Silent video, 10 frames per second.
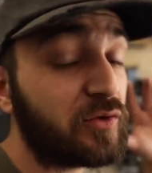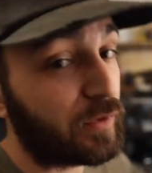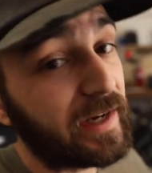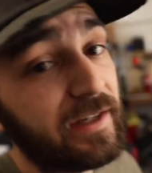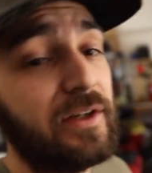is
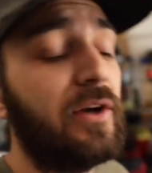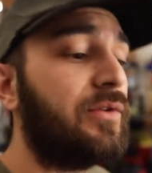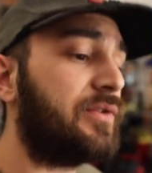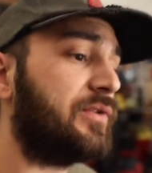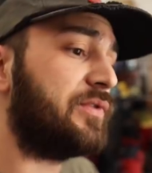ready to
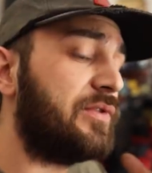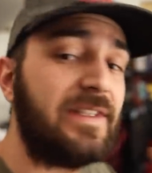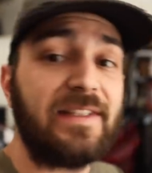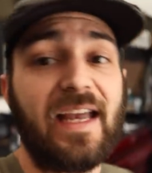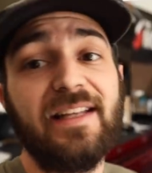go. So as soon as
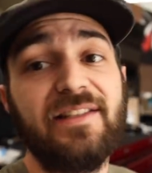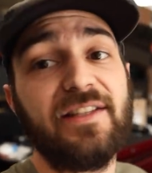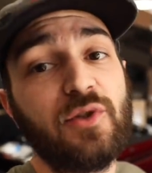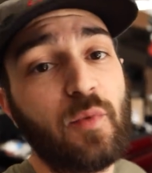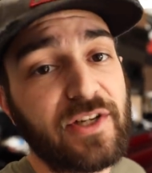this head
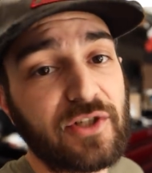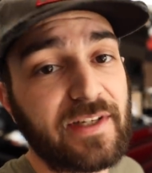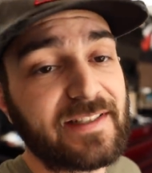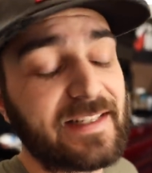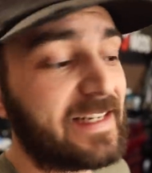situation
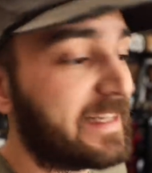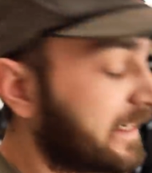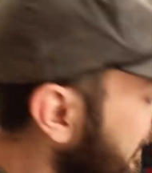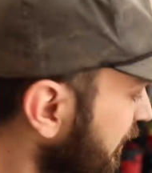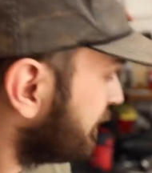gets taken
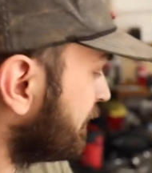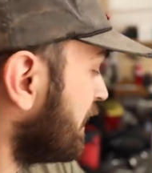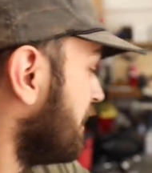care of,